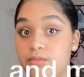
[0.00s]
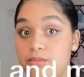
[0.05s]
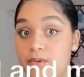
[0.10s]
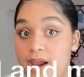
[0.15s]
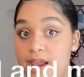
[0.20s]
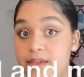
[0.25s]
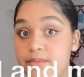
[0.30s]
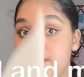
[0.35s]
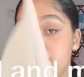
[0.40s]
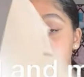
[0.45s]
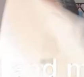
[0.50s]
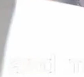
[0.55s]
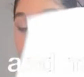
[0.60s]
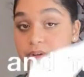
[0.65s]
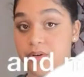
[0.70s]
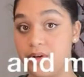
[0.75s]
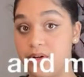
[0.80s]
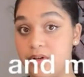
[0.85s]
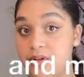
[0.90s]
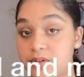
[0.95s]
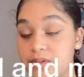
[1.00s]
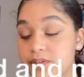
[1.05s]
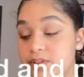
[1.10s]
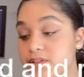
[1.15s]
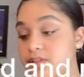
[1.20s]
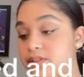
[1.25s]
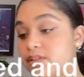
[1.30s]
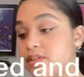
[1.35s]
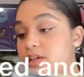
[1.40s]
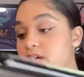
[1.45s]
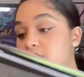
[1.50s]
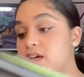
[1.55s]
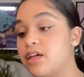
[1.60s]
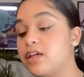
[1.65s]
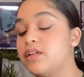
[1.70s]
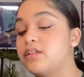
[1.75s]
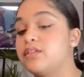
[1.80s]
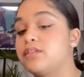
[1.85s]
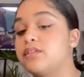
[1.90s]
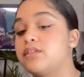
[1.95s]
right materials.
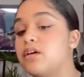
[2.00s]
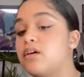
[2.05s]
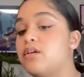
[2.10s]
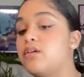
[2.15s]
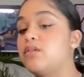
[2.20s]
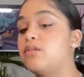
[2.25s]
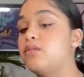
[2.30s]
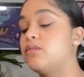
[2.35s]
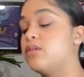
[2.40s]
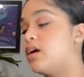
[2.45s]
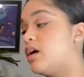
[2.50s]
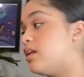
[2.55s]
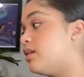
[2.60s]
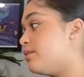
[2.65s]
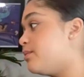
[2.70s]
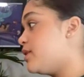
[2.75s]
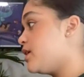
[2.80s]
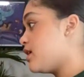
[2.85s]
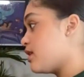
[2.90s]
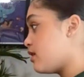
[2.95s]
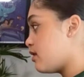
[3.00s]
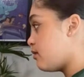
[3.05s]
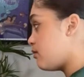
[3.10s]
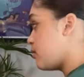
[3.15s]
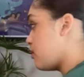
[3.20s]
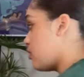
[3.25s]
So let me get that real